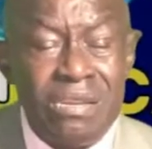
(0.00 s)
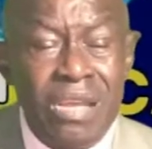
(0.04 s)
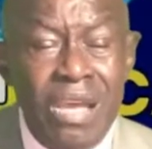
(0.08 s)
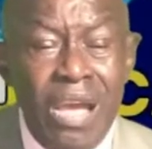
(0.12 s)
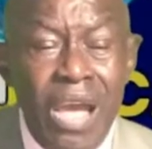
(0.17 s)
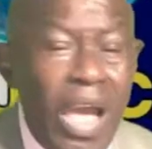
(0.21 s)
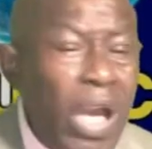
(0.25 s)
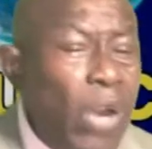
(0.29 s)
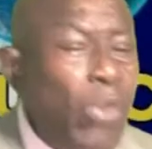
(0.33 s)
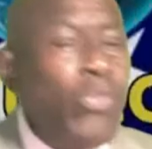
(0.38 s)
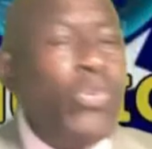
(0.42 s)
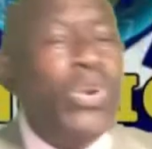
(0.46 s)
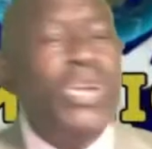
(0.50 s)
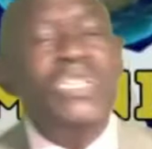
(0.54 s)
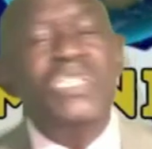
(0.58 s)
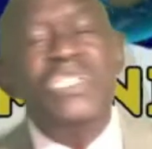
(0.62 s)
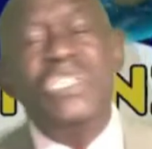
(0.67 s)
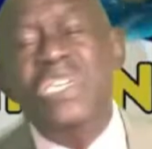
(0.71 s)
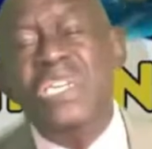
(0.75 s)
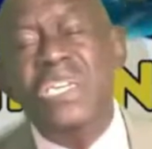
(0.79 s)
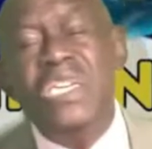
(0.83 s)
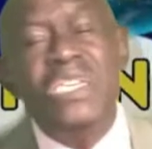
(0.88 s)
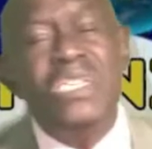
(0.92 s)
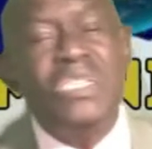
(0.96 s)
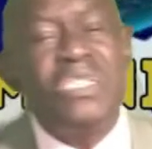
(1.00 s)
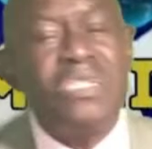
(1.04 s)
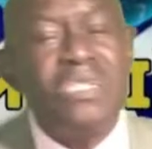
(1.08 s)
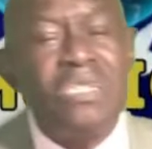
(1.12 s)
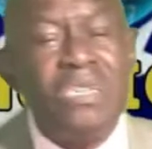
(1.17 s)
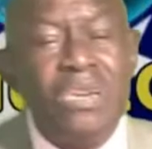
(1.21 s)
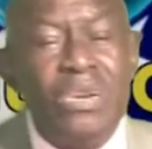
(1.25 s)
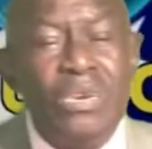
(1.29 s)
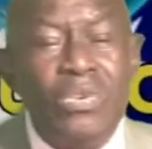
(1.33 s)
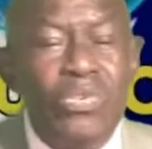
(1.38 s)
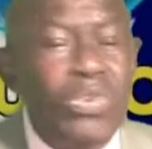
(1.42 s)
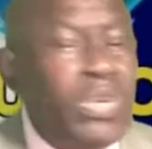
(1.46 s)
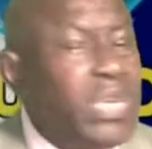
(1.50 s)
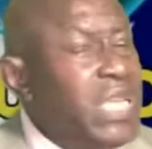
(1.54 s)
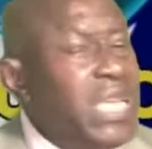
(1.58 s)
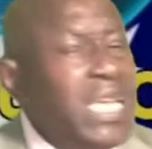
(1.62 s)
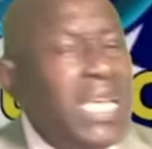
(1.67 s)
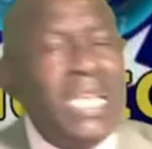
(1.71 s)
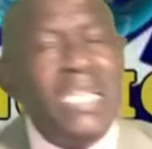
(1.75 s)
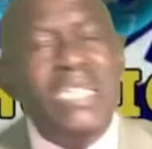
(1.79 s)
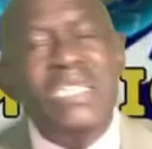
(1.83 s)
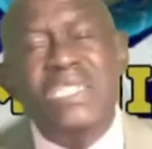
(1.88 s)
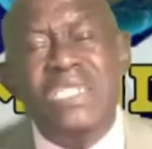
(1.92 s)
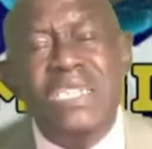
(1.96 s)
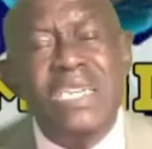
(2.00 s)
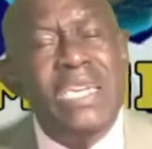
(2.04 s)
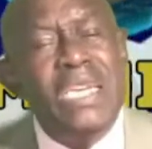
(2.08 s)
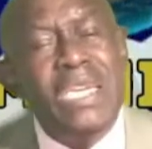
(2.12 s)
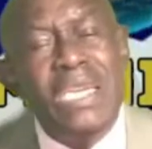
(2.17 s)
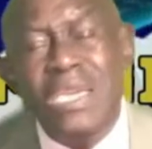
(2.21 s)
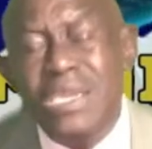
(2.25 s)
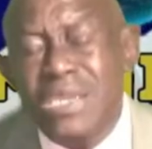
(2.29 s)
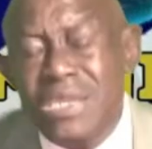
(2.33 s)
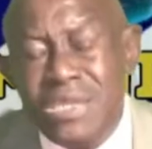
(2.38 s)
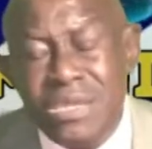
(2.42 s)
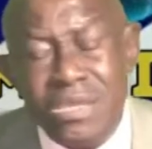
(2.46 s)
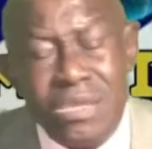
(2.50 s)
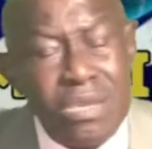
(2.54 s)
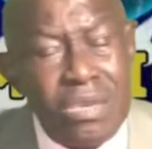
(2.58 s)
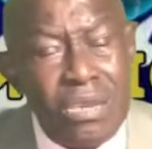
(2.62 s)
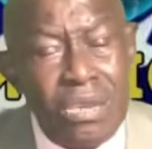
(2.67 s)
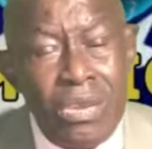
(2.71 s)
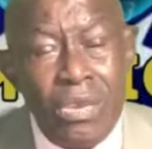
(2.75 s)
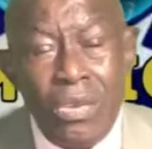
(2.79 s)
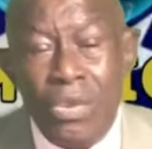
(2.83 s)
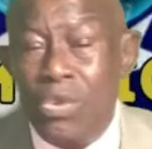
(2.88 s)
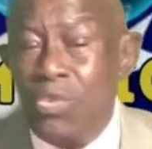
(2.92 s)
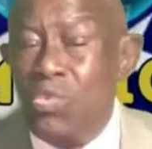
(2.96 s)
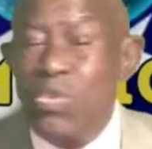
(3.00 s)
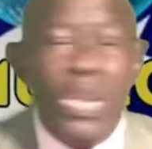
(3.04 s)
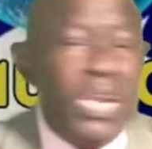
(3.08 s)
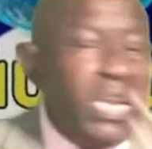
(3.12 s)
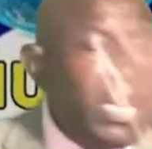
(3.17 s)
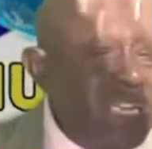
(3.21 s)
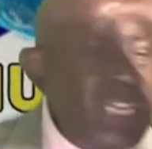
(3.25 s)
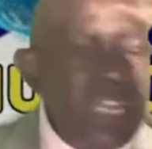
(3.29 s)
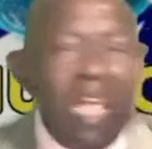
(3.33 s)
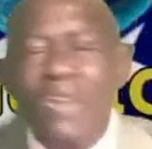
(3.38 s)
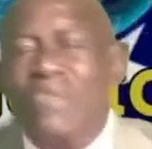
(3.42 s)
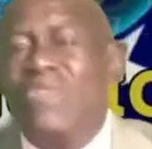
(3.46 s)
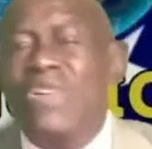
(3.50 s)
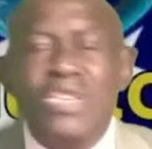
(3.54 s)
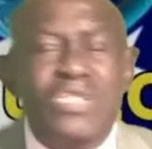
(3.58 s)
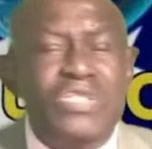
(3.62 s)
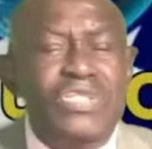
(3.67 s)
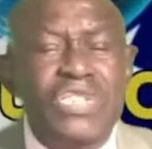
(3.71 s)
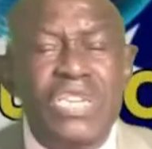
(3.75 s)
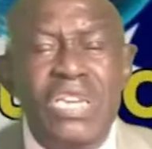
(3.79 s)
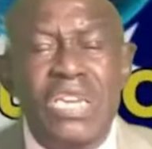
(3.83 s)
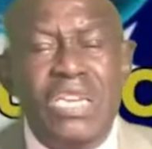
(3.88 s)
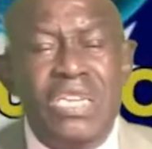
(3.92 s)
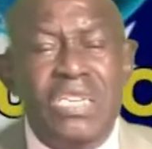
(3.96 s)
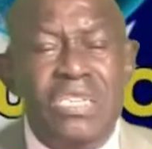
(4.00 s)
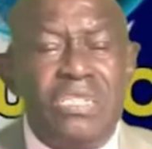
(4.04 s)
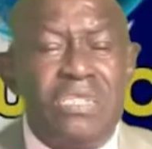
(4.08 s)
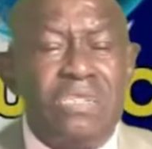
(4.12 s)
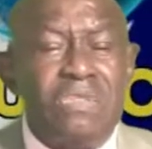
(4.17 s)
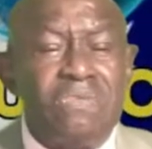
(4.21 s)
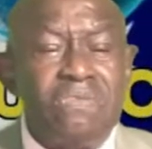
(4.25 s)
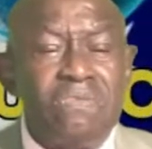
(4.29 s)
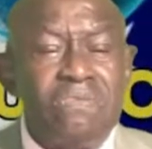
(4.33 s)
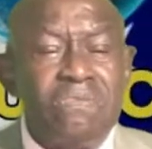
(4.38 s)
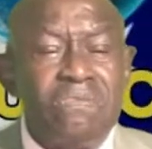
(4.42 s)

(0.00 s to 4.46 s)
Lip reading: How will we change? We can't change. We'll never change.